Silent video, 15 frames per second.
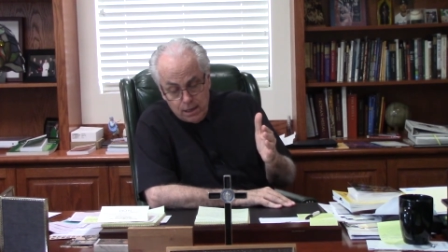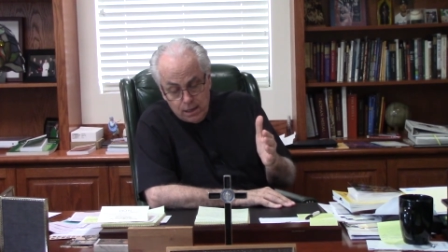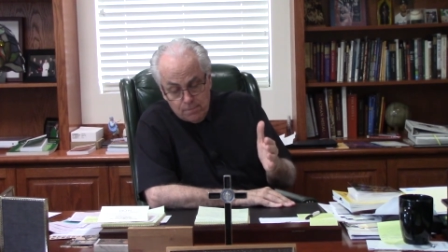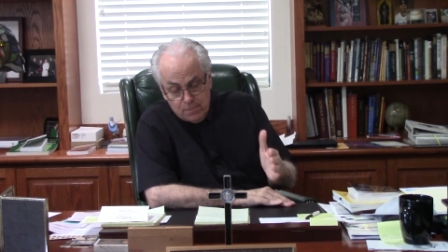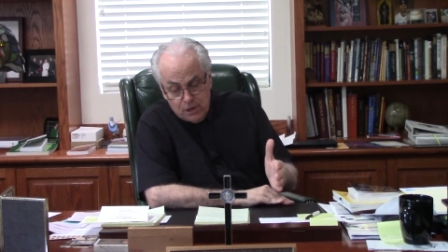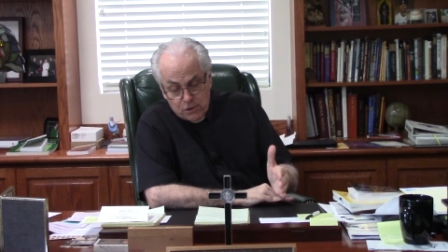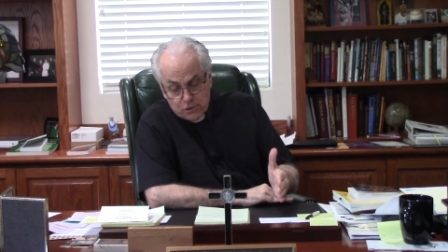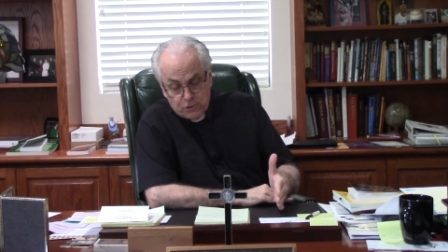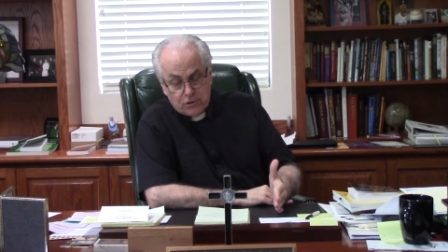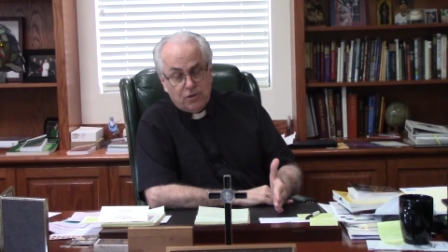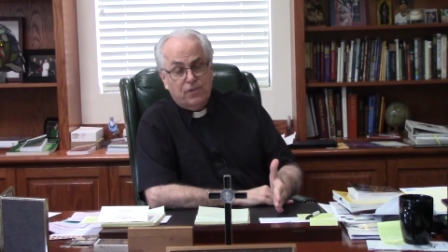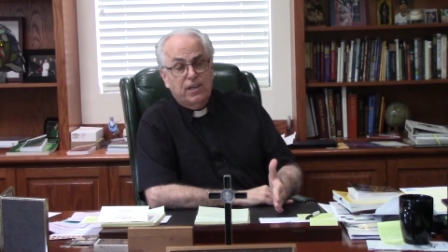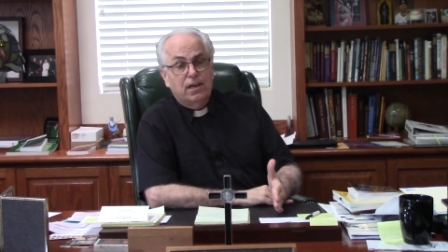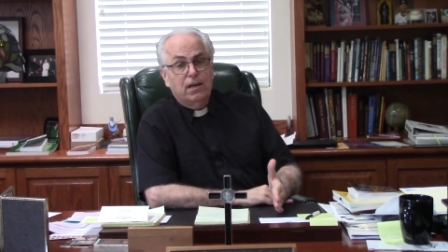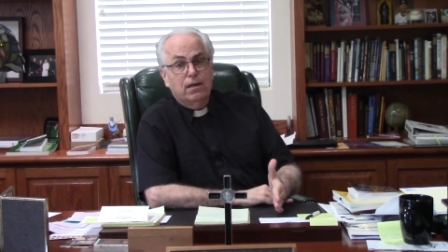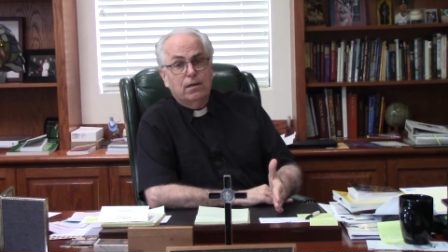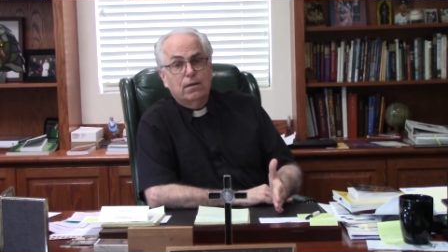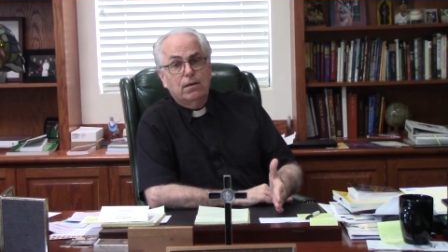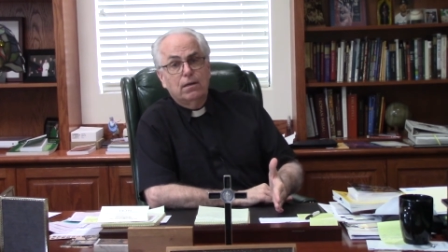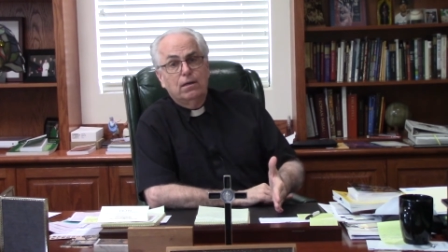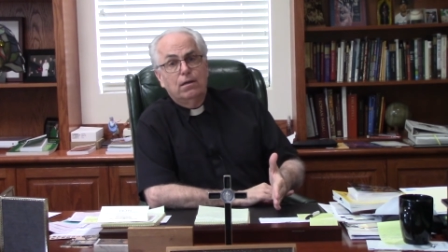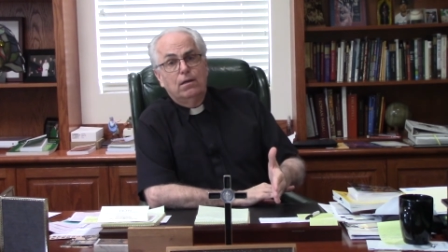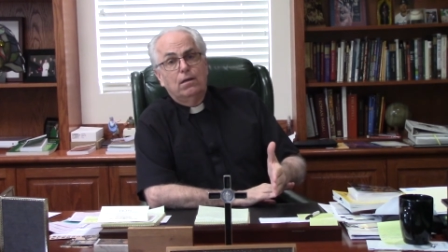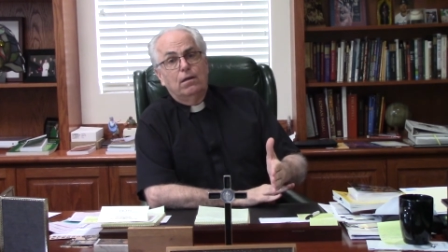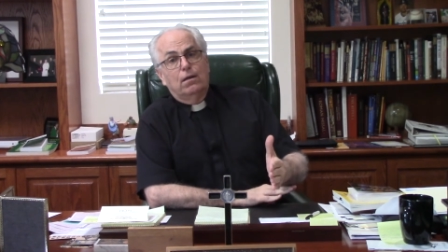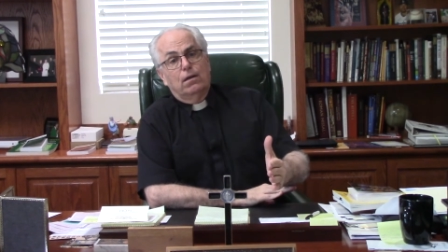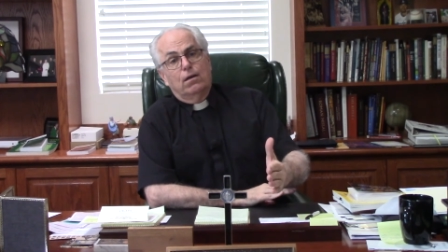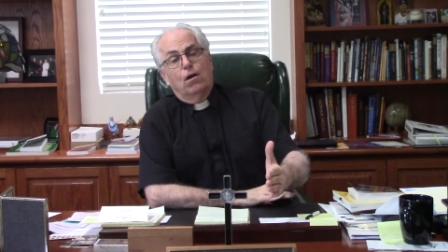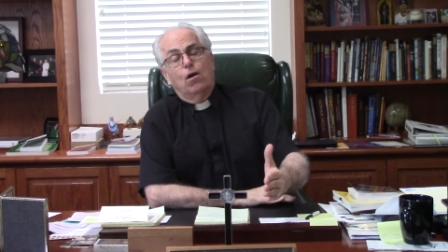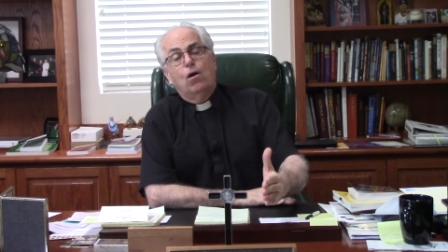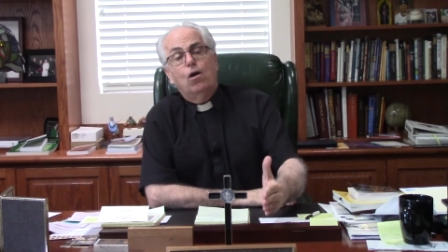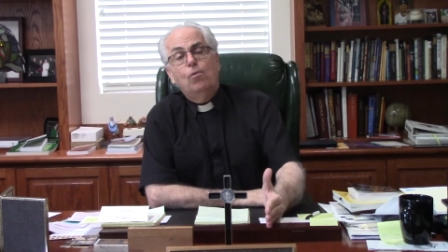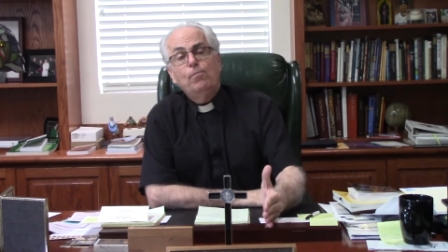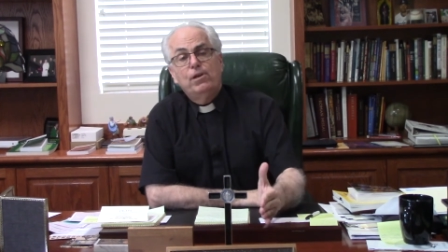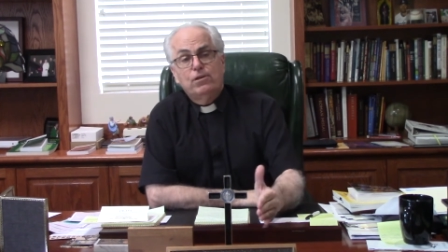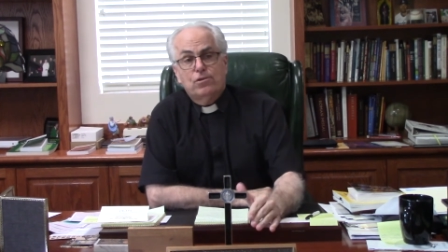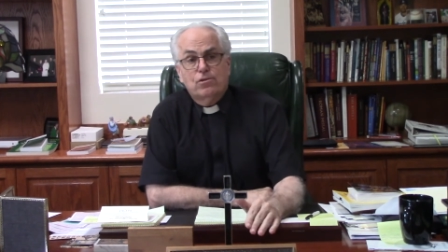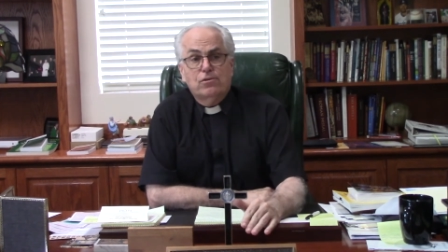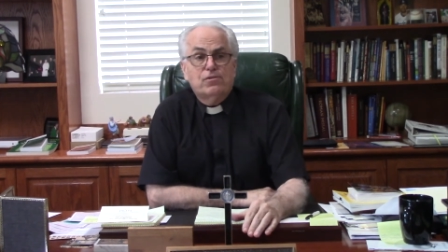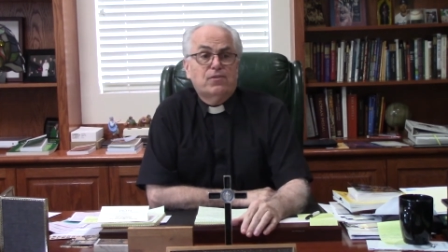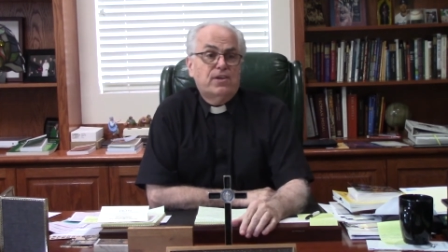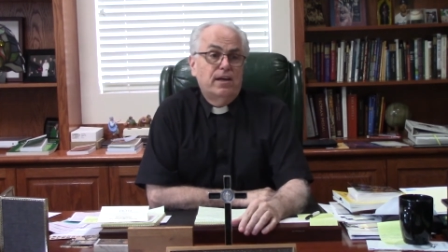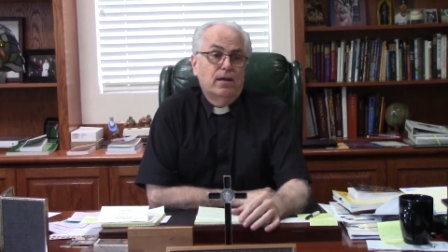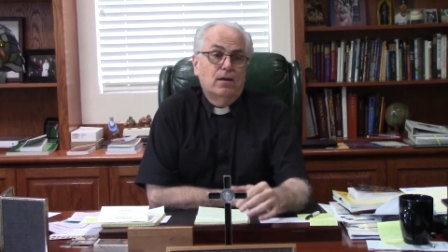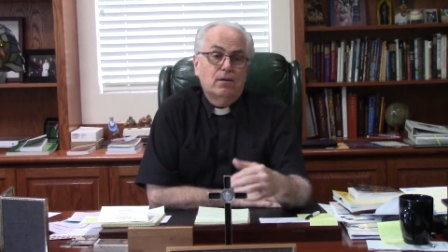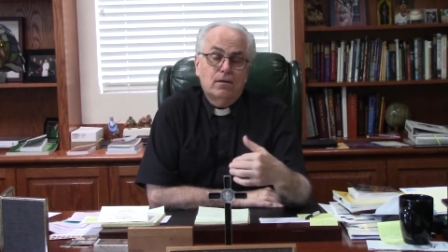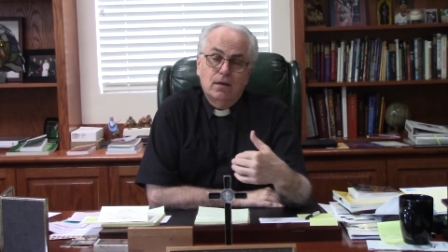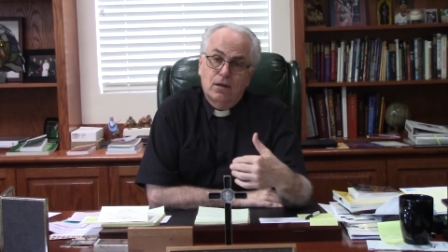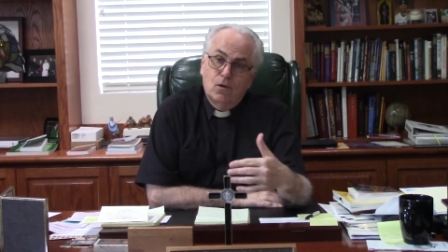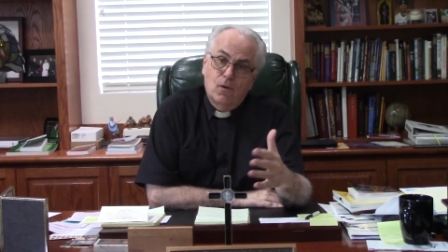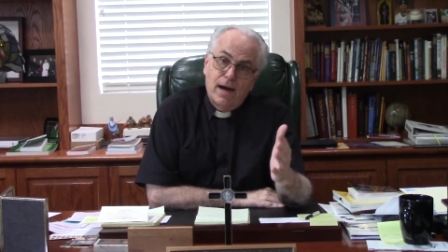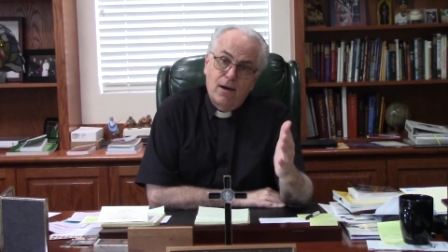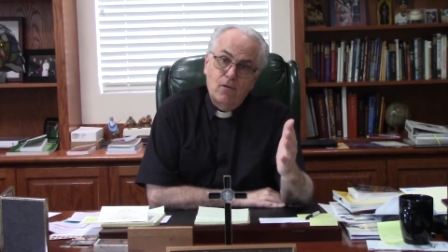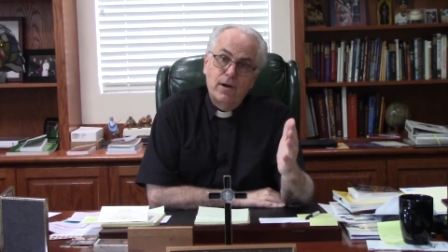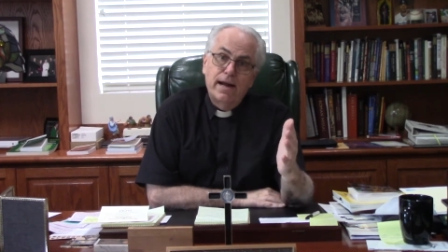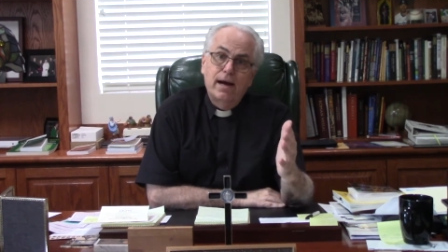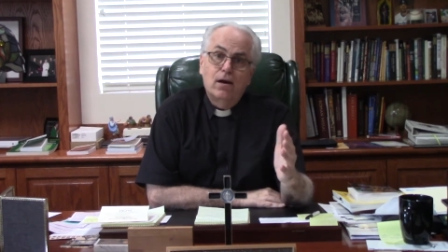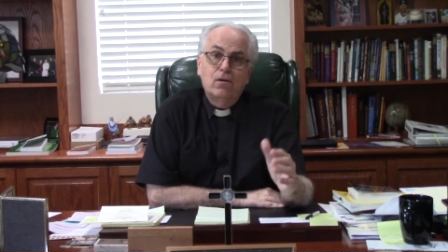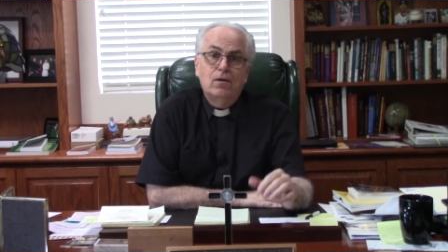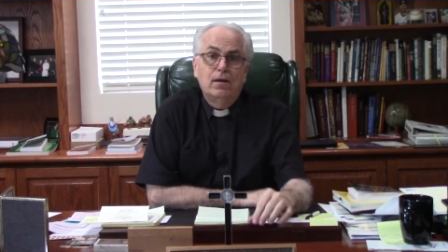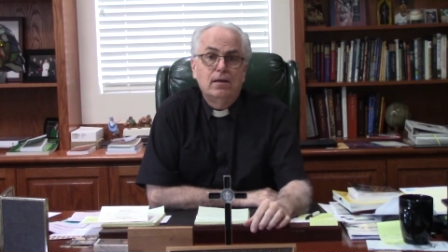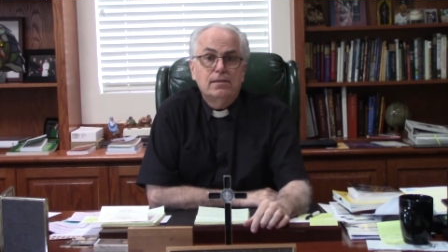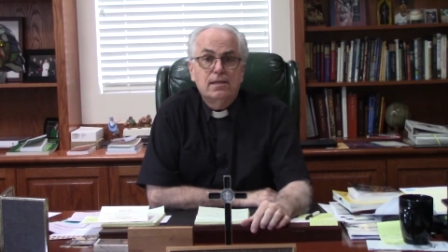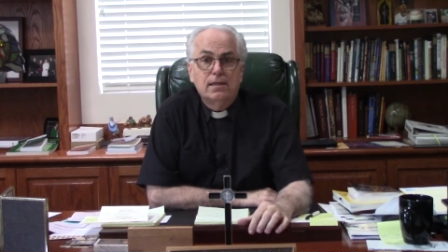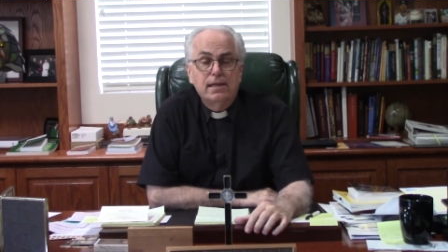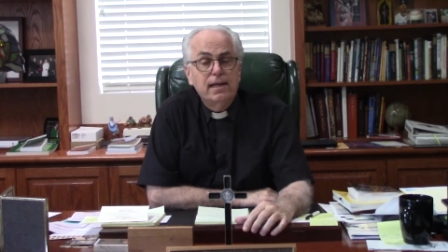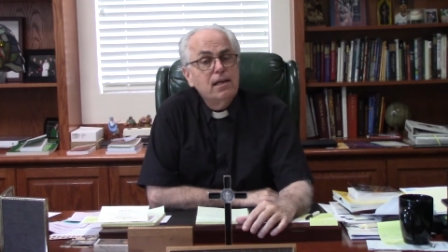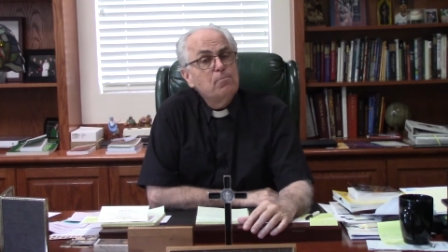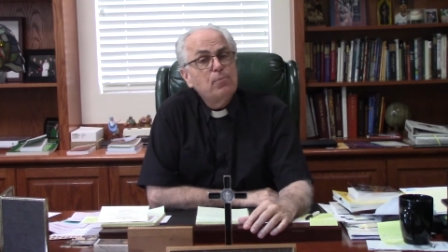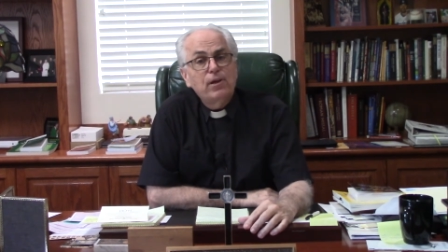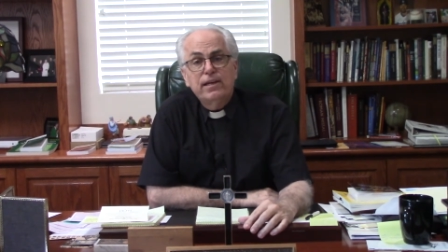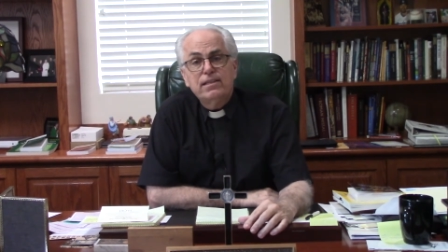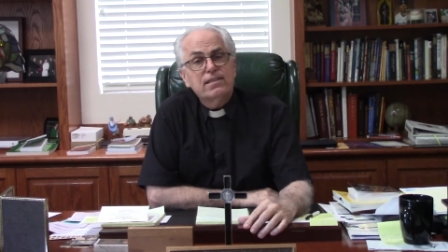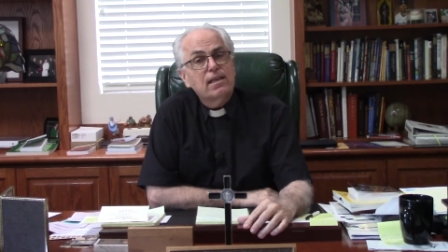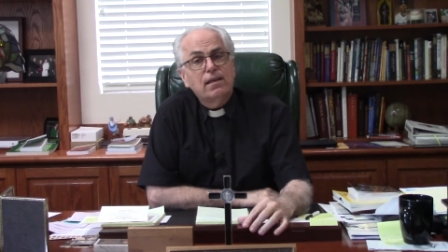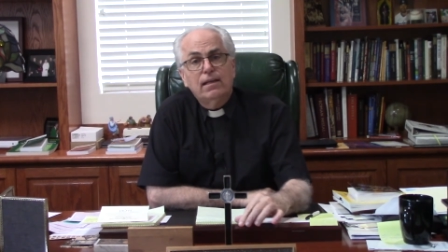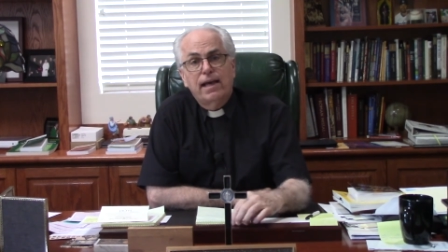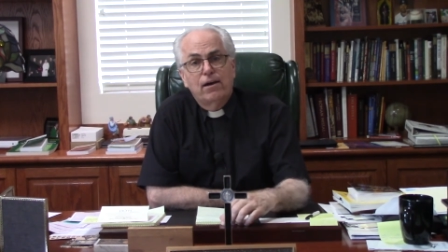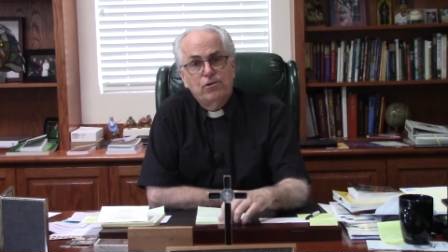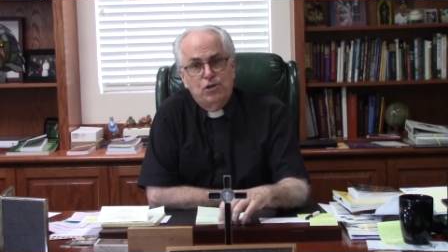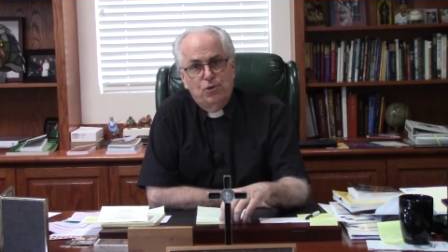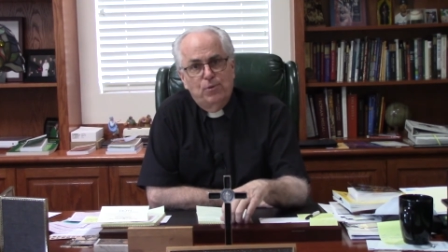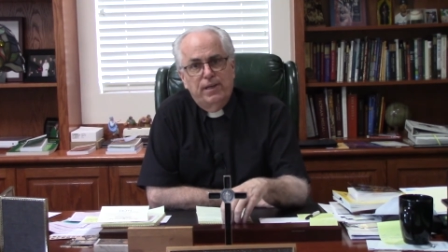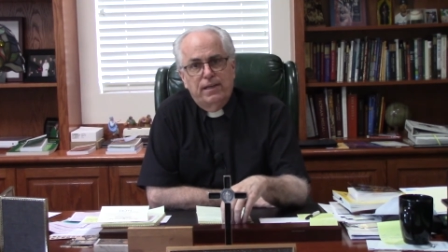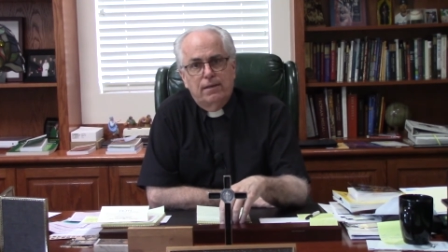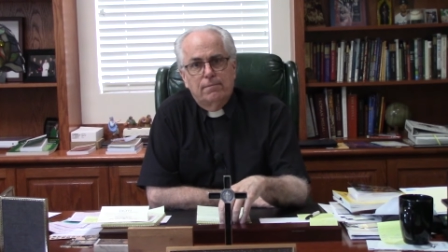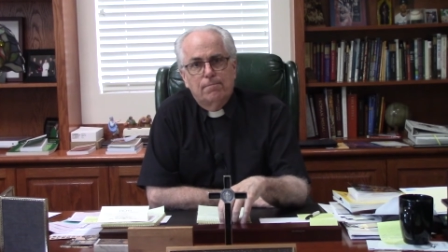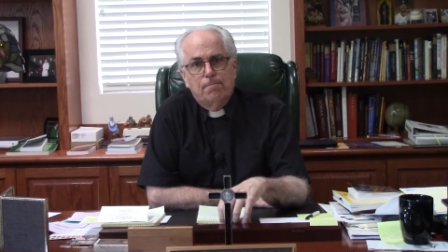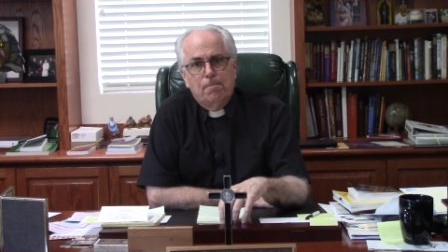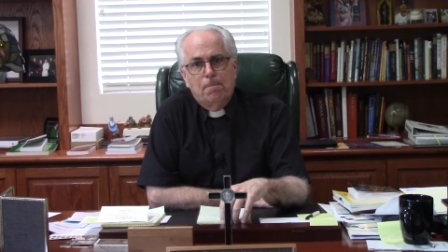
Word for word: ministers of care, all ministers of care can go out now to any place that allows you in.